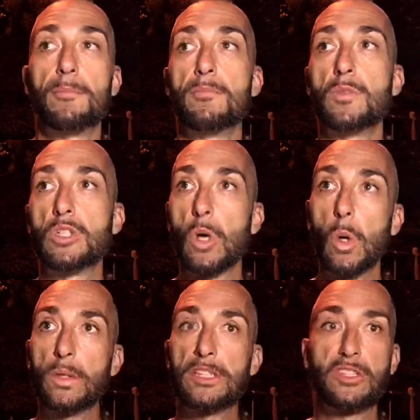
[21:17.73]
you're
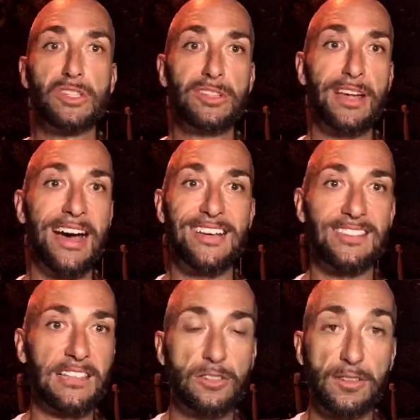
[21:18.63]
only good as
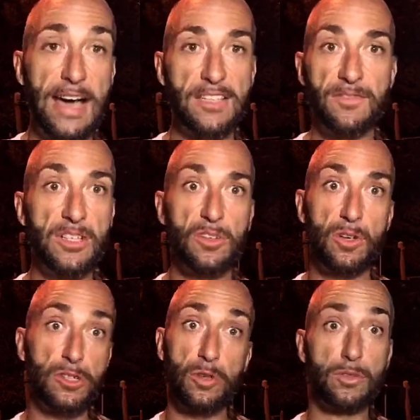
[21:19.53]
like your last video
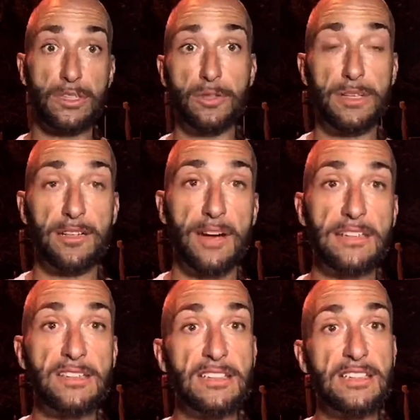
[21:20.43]
or your only creative
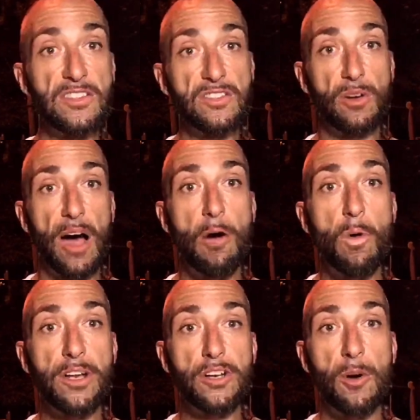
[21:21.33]
idea. And so I
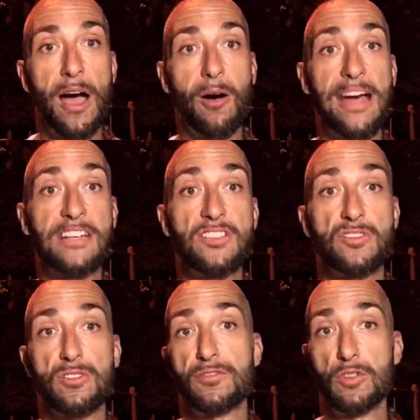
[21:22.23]
want to know how I can
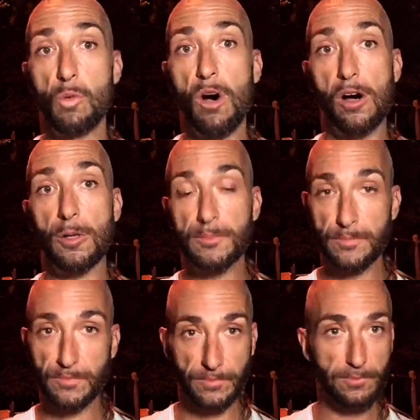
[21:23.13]
serve you all.
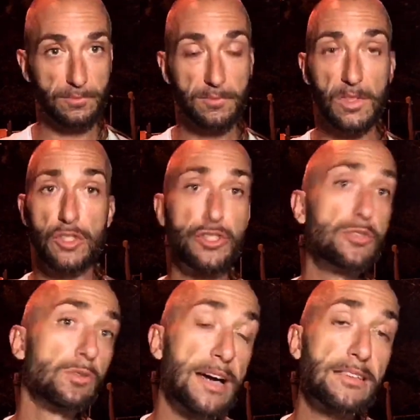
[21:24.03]
Do you
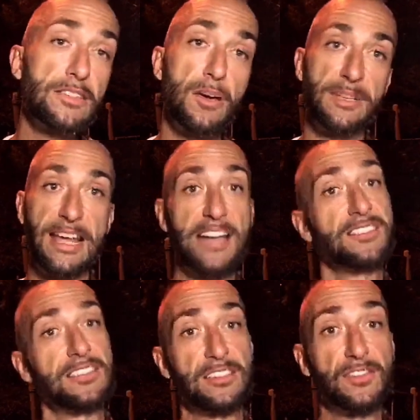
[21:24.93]
like the yummy
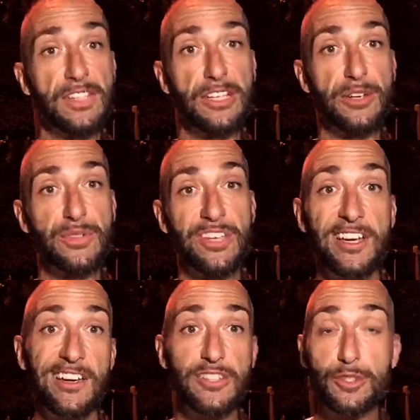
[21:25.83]
nastiness videos?
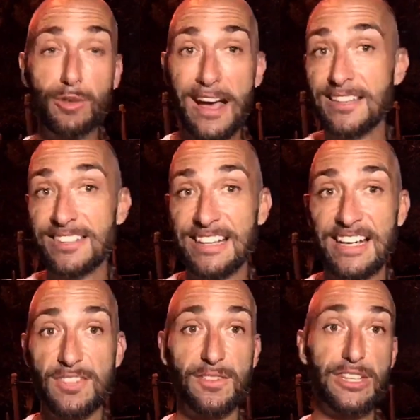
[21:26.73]
Do you like the
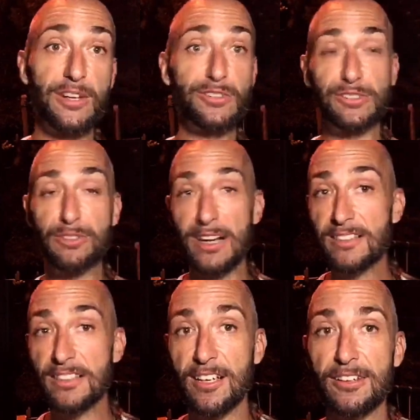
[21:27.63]
dance videos? Do you like
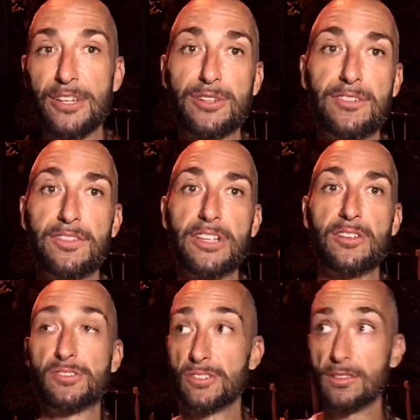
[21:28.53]
the karaoke
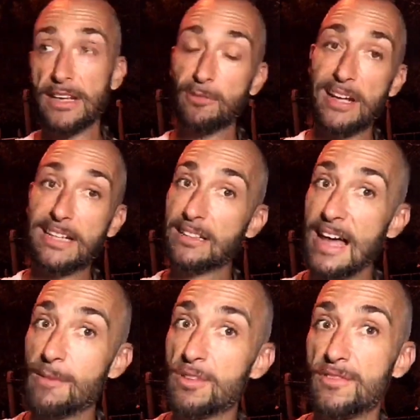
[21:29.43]
videos? Do you like when I
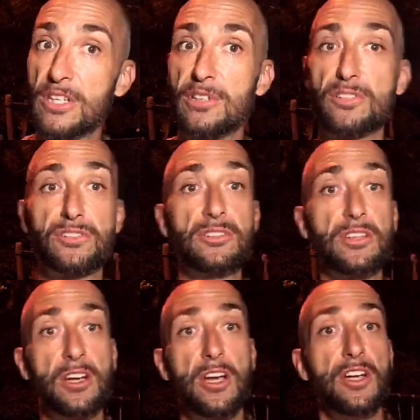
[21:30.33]
collab with videos? Do
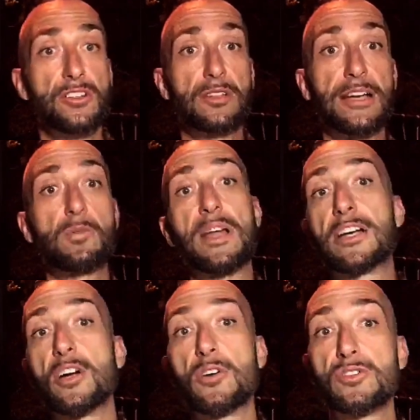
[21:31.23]
you like when I
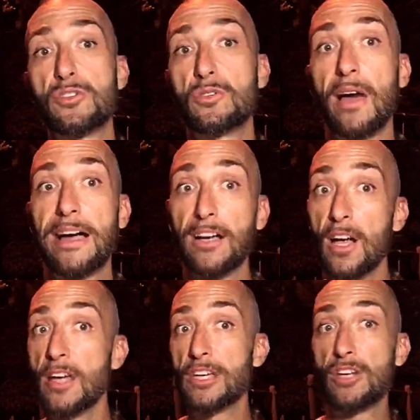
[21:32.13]
go to like,
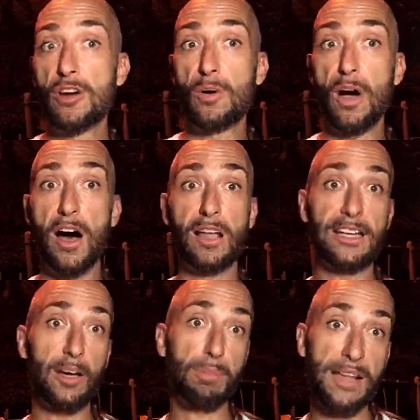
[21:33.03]
you know,
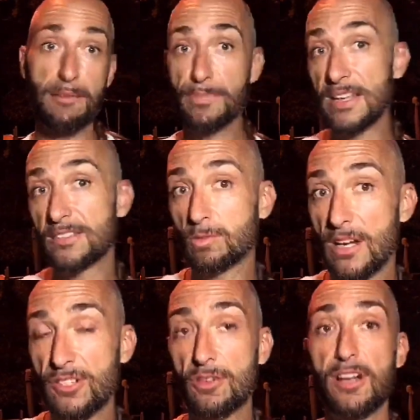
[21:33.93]
like a plant-based
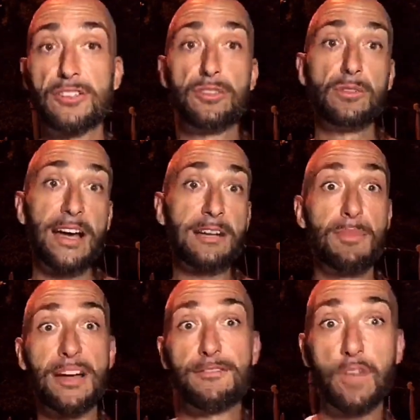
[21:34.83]
restaurant? Do you like
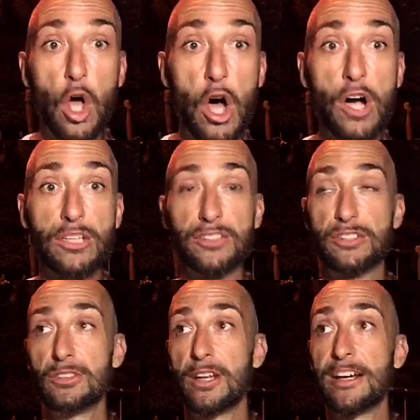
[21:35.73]
my vlogs? Do
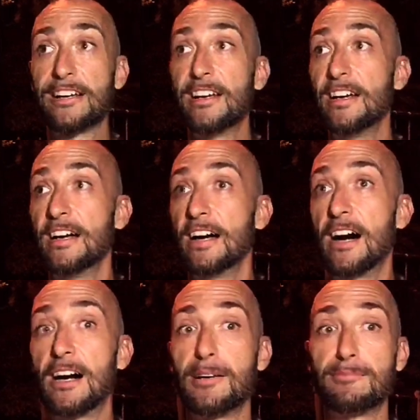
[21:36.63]
you like,
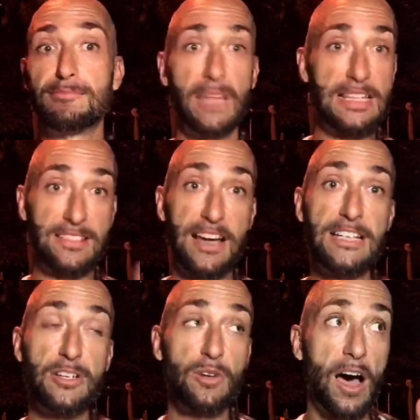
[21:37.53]
and side
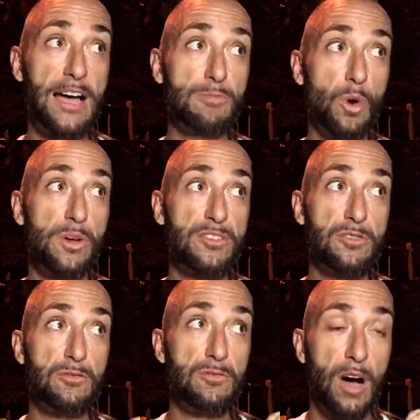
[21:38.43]
note, I'm going to